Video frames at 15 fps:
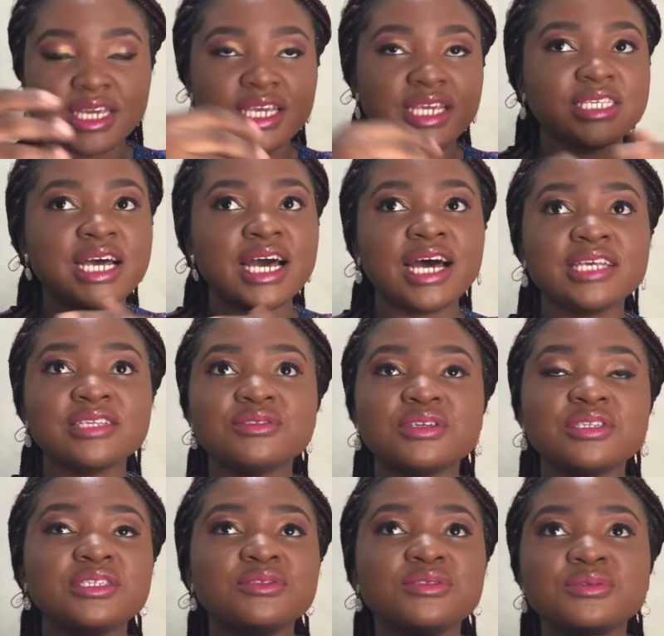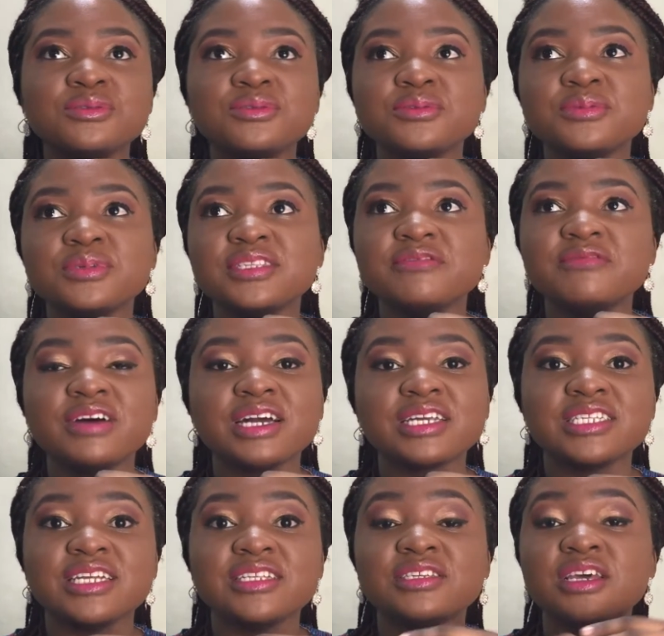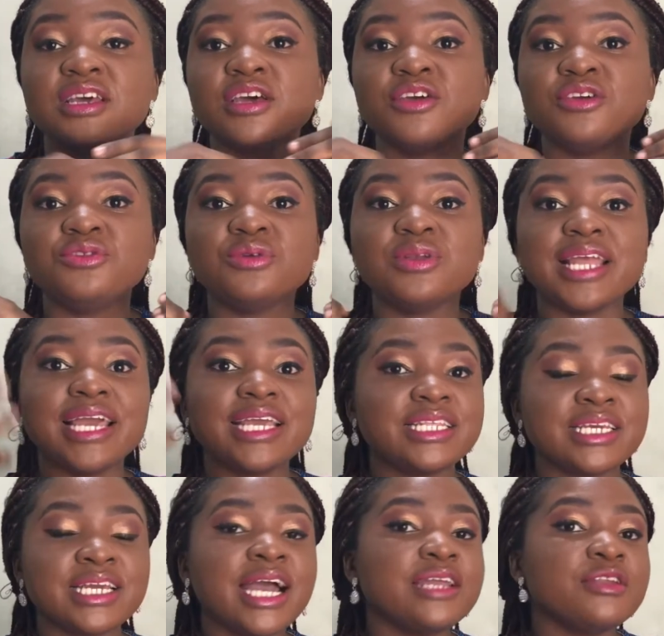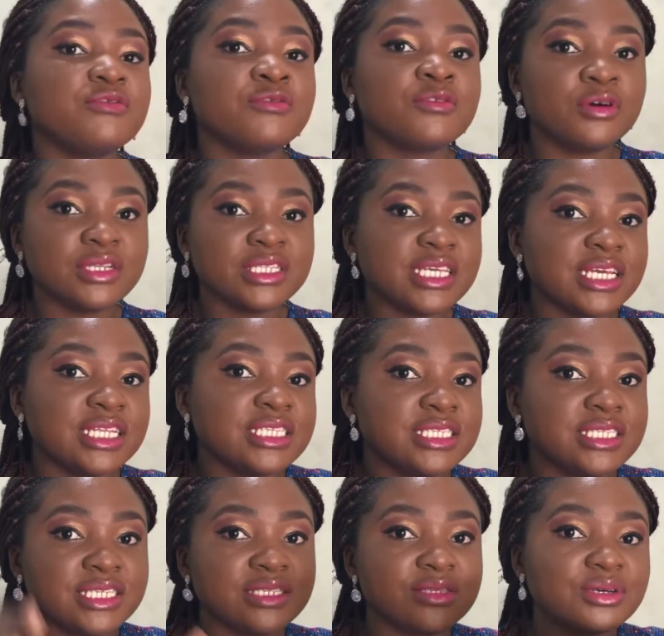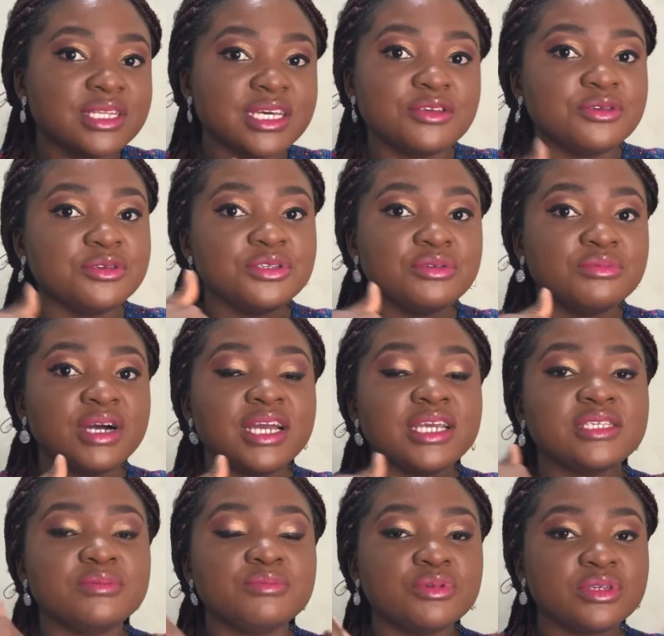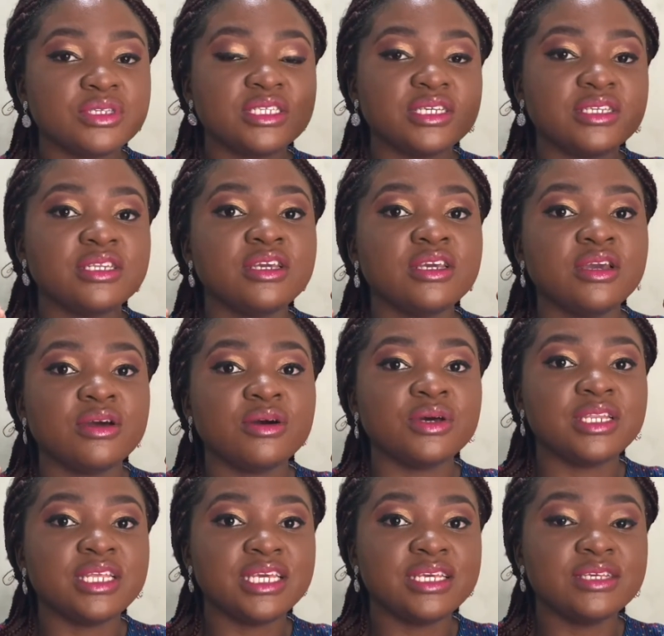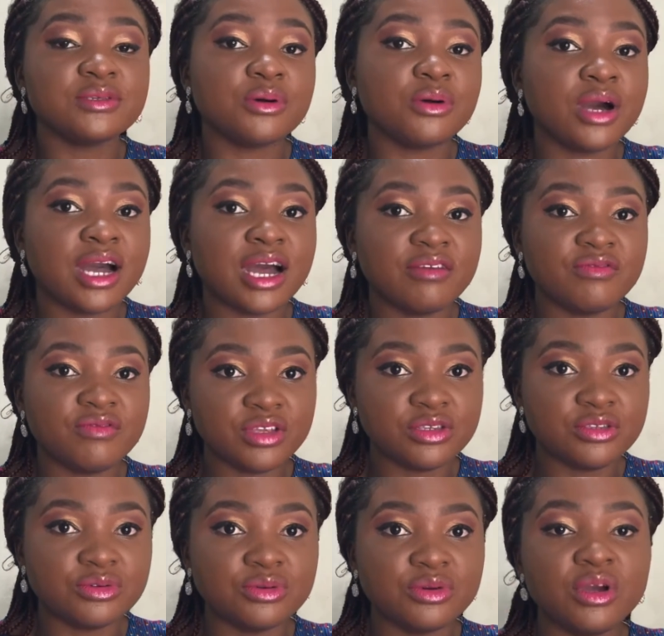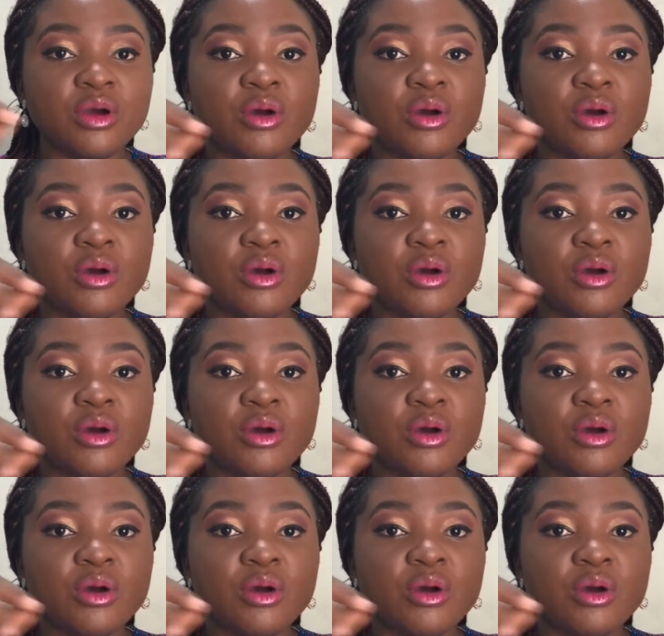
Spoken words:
It has nothing to do with the fact that you like the kind of content this other YouTuber is posting on his or her video.